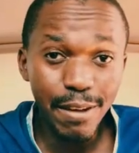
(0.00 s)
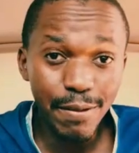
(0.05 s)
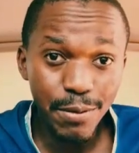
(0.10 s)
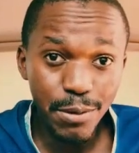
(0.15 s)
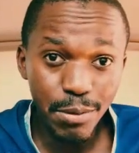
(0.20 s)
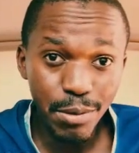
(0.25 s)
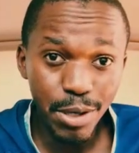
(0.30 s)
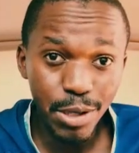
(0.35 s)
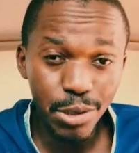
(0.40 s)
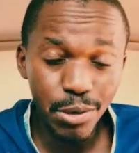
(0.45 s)
If
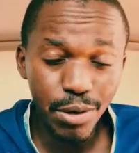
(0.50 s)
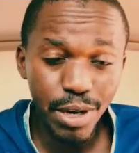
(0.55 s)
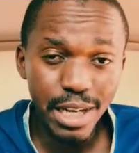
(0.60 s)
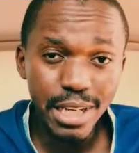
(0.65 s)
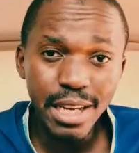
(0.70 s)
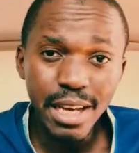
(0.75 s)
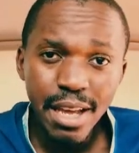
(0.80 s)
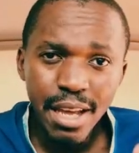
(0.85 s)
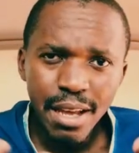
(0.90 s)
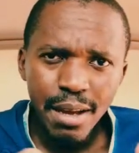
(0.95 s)
you
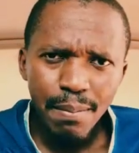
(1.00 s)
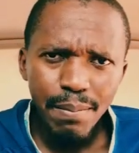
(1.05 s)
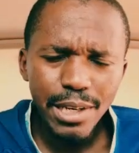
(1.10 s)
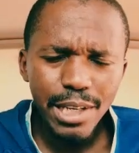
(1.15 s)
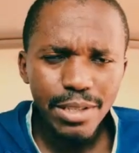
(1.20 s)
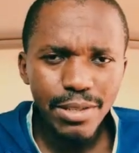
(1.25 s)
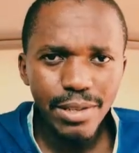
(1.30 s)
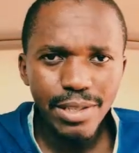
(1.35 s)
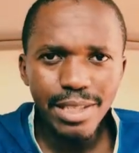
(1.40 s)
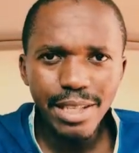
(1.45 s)
enjoyed,
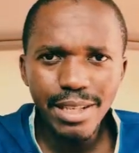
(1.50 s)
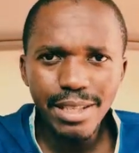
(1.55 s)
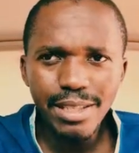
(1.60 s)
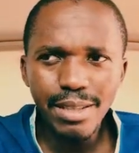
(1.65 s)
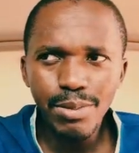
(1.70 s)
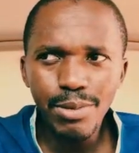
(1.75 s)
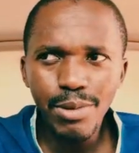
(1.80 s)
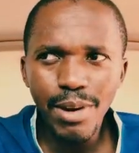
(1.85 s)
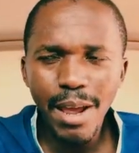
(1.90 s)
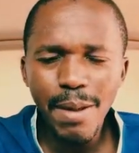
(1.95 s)
please consider
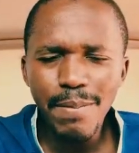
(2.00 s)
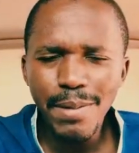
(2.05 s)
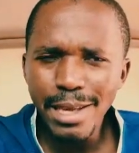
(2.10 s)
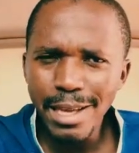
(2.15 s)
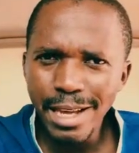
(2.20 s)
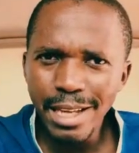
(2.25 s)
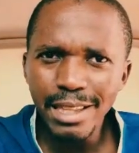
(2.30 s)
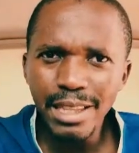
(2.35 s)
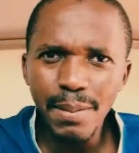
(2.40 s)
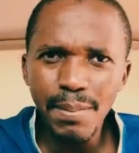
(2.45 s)
subscribing.
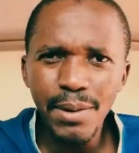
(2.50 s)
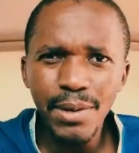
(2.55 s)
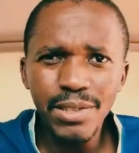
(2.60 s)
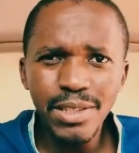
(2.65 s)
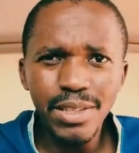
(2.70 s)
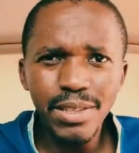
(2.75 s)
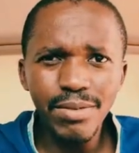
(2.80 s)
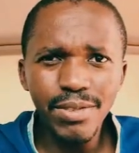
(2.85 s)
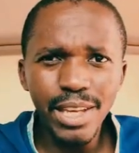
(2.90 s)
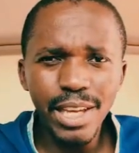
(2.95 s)
Hit the bell
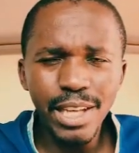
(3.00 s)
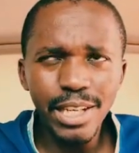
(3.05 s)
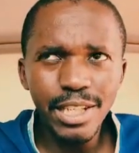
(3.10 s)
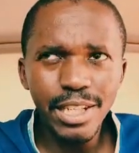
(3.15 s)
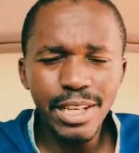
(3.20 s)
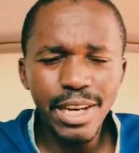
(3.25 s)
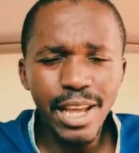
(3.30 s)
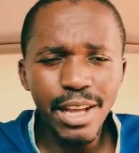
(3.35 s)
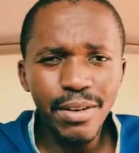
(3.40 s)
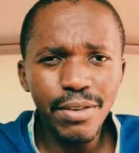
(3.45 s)

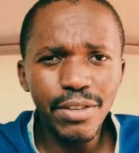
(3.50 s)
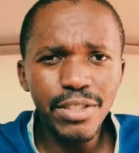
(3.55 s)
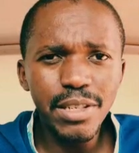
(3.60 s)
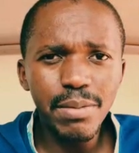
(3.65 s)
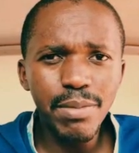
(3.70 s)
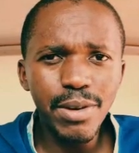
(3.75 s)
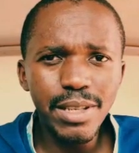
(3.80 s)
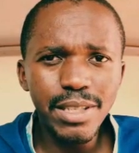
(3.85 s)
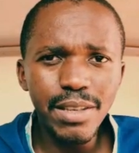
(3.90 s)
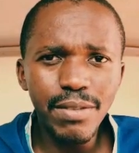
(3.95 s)
notification icon
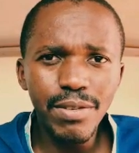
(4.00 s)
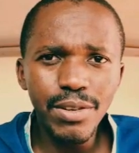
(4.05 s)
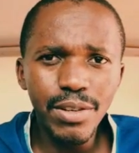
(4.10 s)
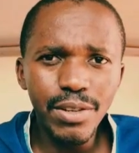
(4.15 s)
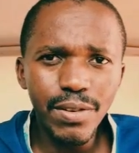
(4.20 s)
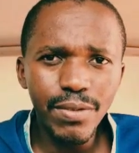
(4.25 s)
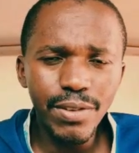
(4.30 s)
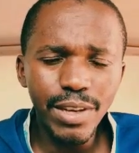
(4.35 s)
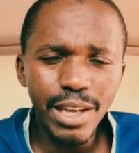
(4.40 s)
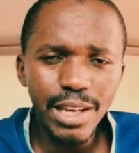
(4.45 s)
to receive
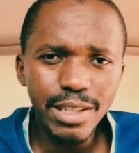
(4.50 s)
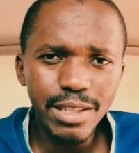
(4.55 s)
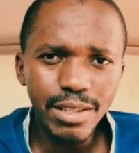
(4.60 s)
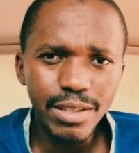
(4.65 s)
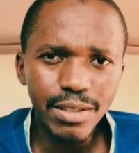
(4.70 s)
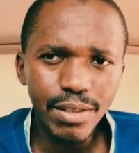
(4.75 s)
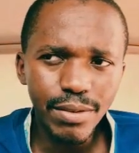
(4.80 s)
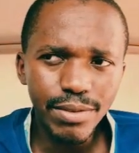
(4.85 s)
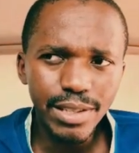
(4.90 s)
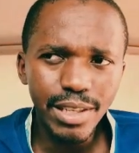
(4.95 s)

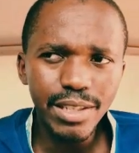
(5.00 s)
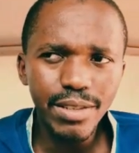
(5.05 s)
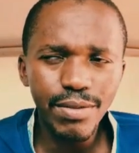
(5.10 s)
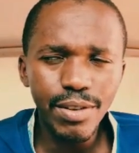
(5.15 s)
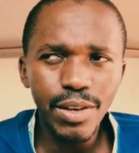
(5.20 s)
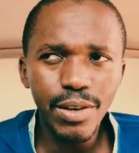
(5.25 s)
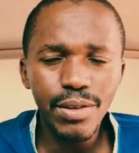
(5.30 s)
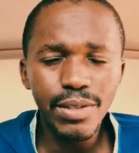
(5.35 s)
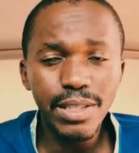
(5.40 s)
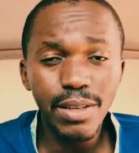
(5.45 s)
notifications of such
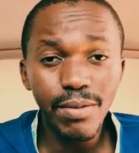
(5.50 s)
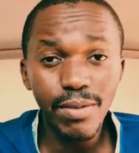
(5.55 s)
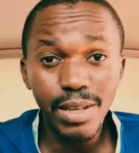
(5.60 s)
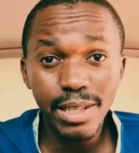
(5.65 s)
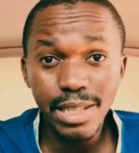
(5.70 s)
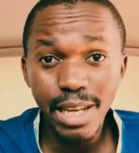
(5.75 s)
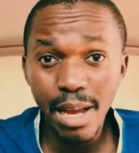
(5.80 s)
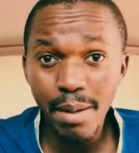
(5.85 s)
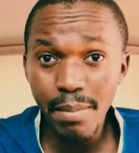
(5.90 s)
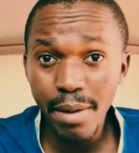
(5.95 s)
videos every
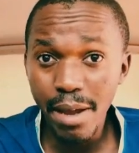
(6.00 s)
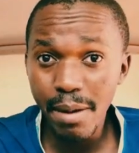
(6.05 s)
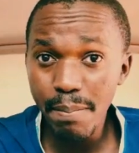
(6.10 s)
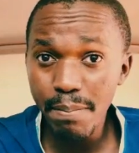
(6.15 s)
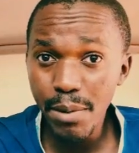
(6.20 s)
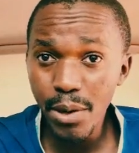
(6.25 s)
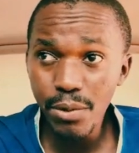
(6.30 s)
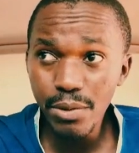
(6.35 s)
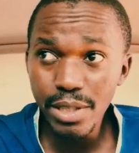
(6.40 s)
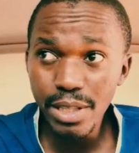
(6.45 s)
time I
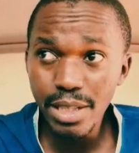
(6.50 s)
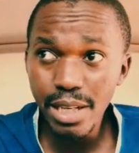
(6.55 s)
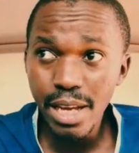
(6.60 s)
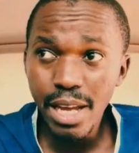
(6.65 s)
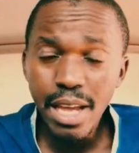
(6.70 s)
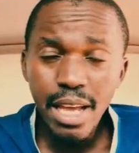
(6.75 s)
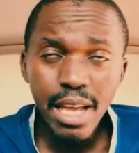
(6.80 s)
post.